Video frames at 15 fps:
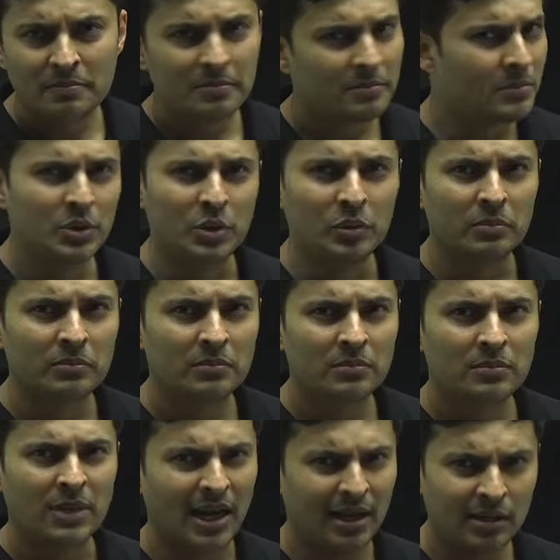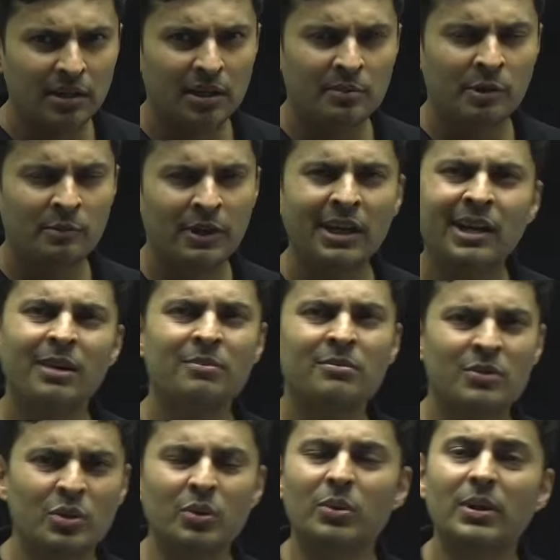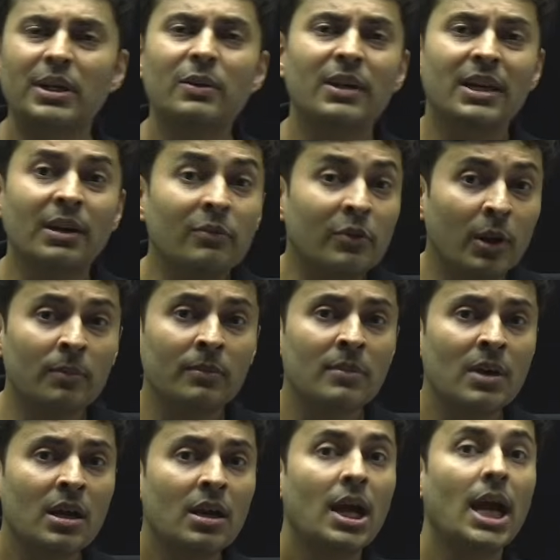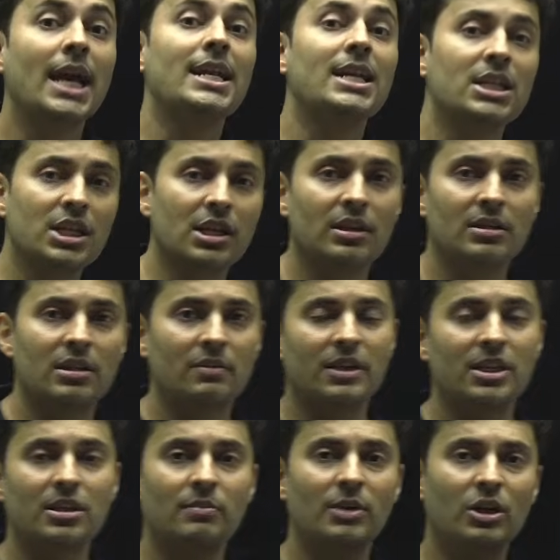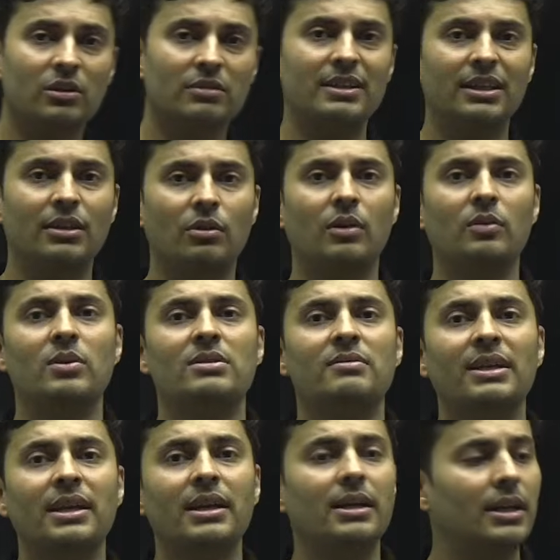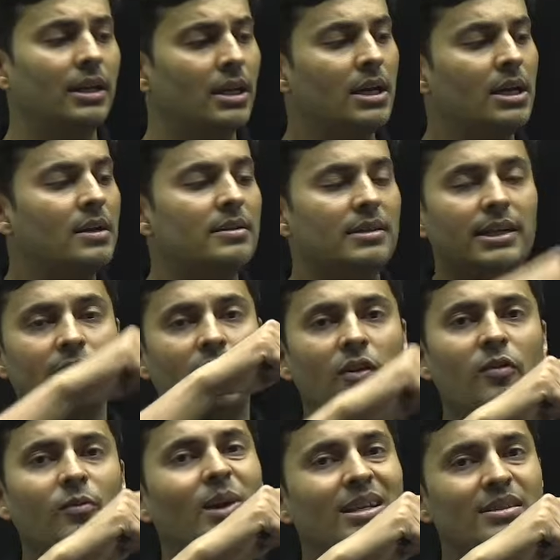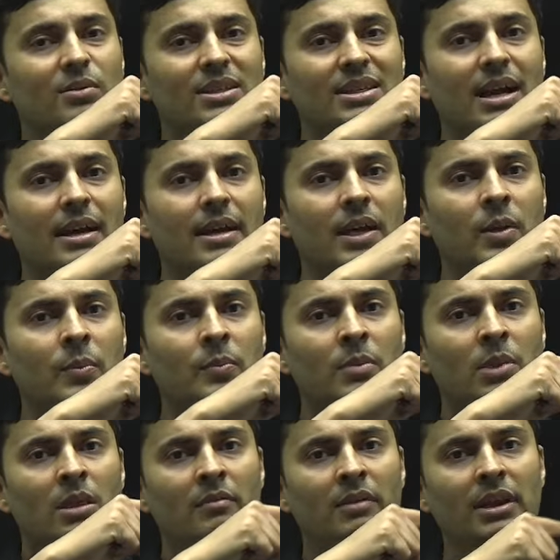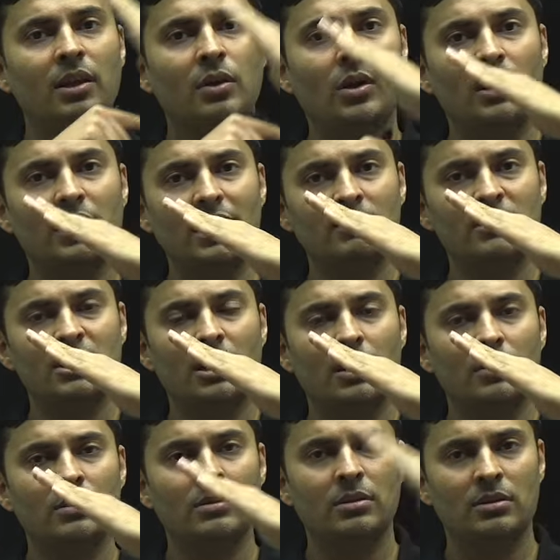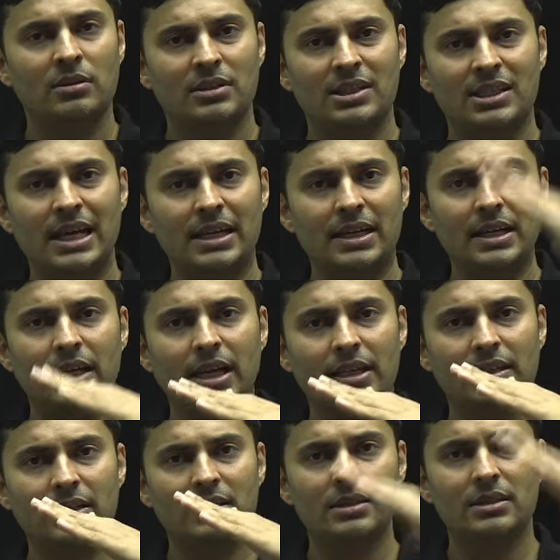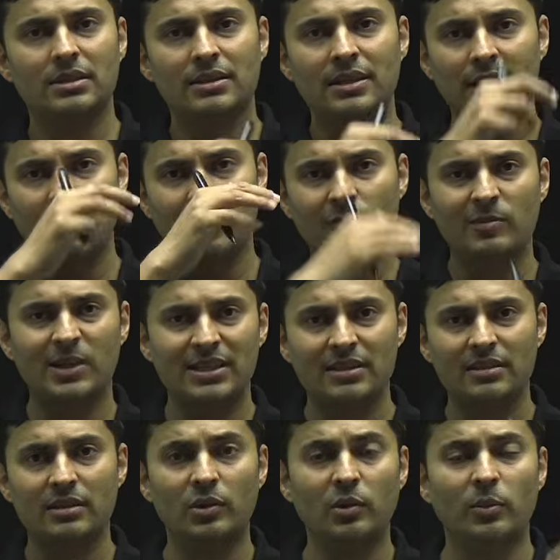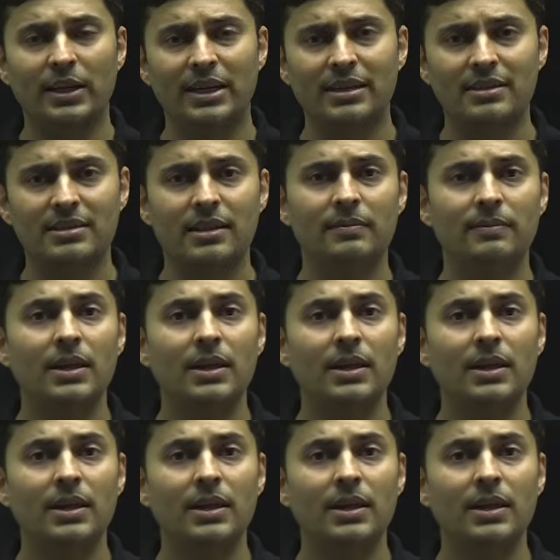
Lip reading: No. Angular momentum? No. It will come from energy conservation, because when the rod was vertical, center of mass was high. When the rod comes down slightly like this, the center of mass has lowered itself.